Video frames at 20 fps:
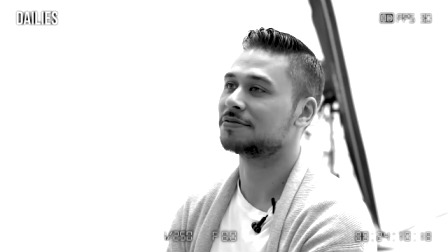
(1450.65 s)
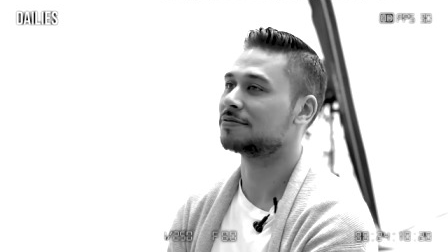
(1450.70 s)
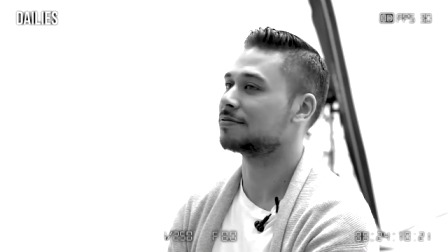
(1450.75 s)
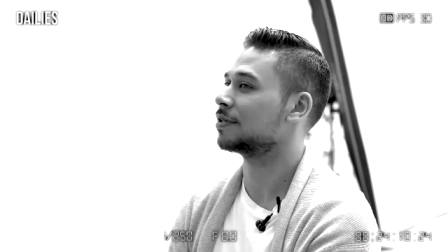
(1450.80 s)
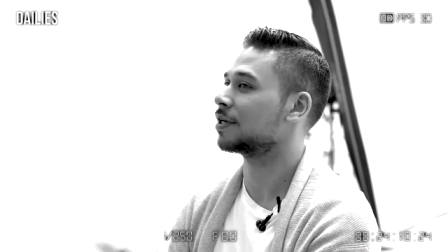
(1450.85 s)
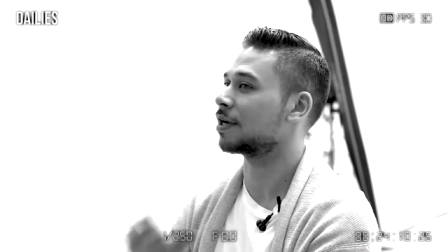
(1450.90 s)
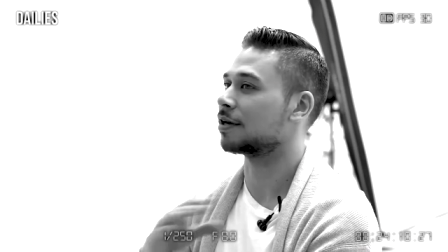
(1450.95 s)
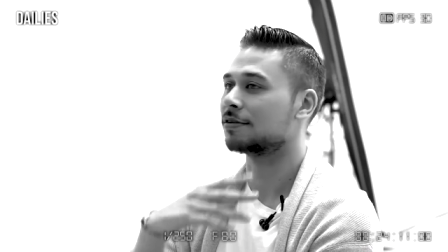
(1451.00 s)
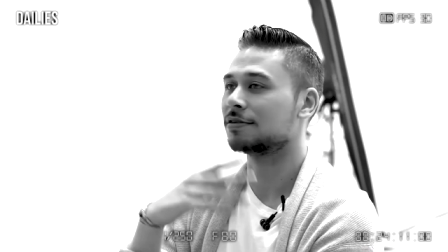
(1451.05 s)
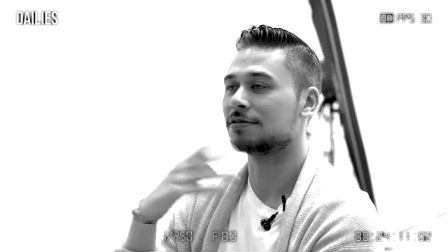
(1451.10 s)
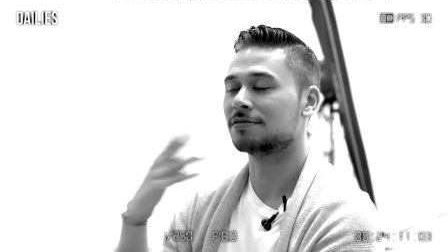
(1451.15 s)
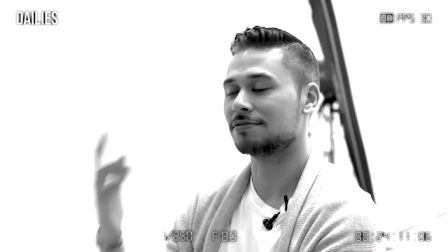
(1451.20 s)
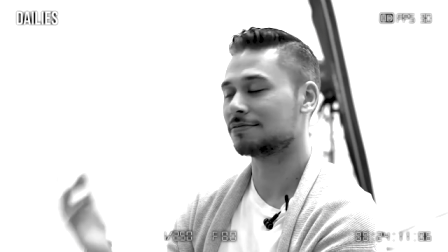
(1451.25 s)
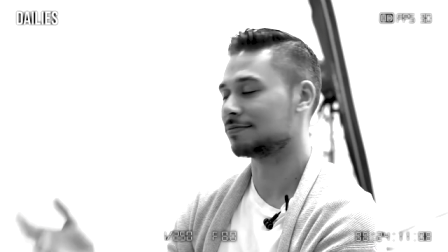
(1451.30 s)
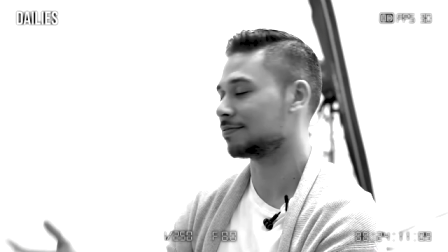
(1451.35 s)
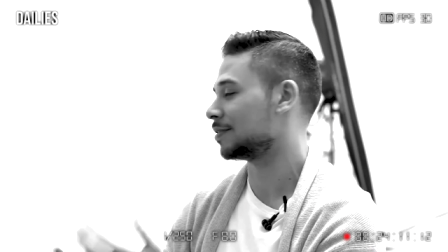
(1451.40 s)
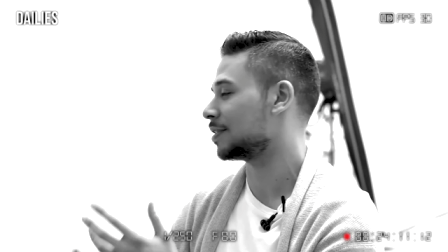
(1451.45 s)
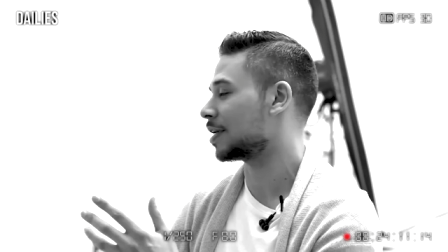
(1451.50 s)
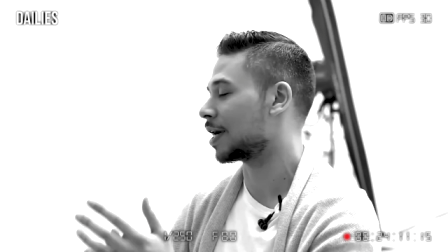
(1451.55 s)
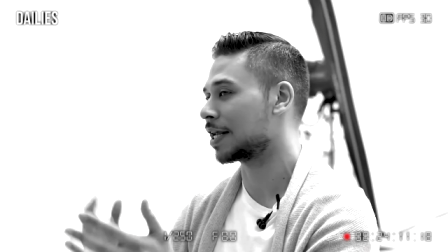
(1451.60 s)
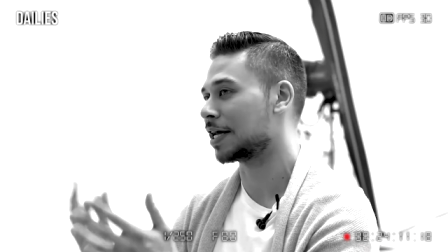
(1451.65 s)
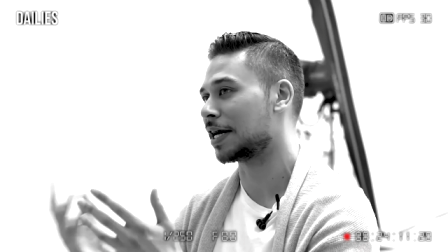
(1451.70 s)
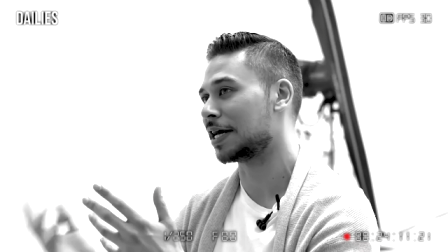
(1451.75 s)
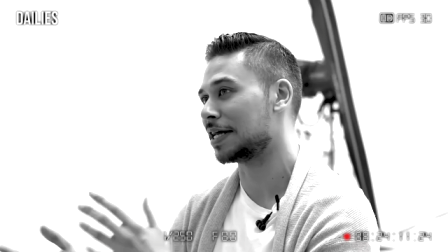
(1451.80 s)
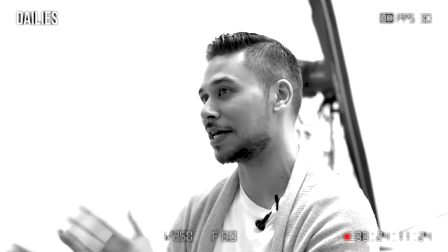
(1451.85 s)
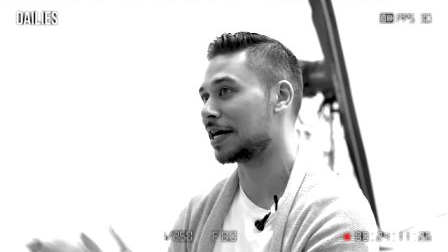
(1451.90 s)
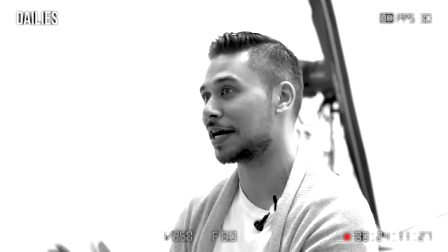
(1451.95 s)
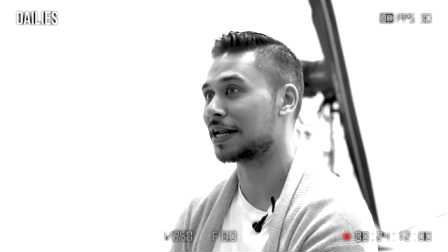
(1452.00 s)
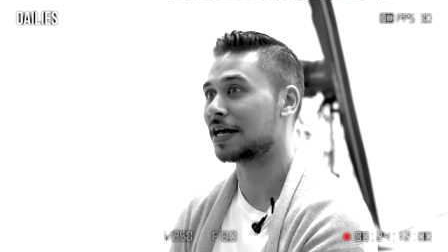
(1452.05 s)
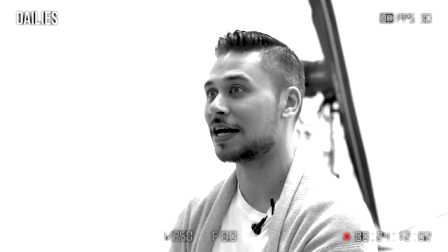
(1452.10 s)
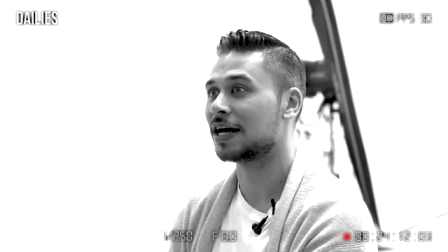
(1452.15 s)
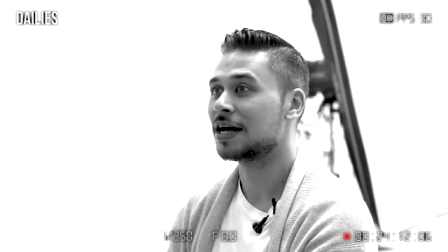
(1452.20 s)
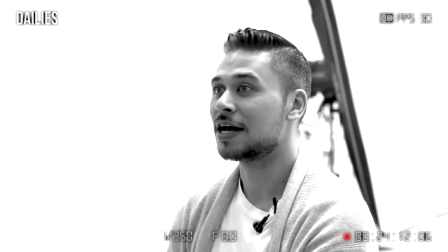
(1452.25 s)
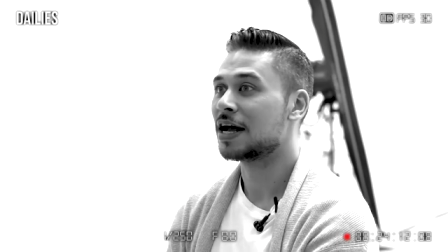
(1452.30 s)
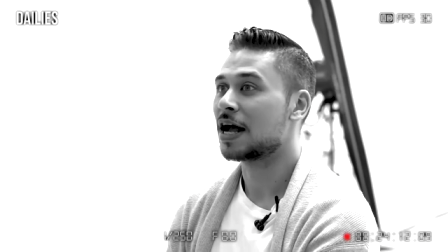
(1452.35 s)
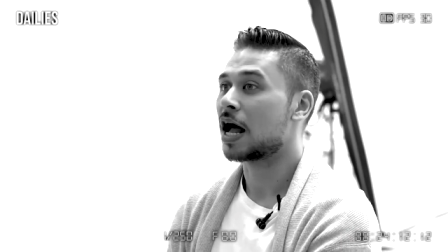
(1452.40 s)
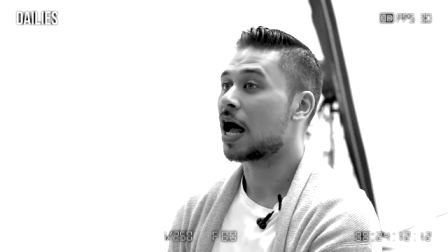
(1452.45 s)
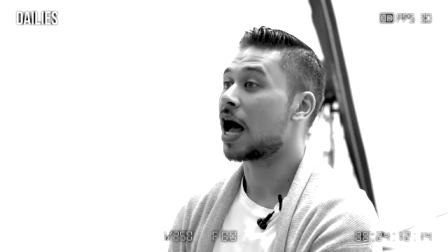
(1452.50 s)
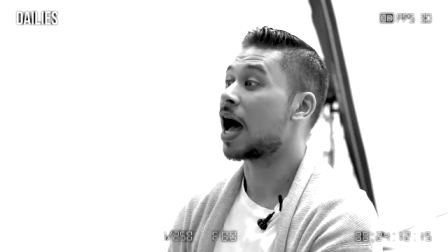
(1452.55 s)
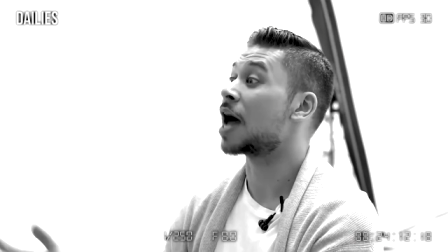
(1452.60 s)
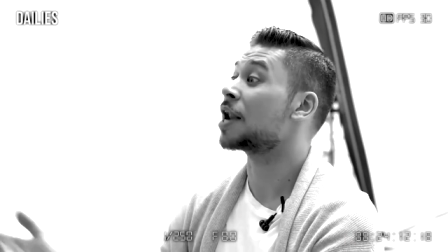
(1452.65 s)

you know, yada, yada, yada.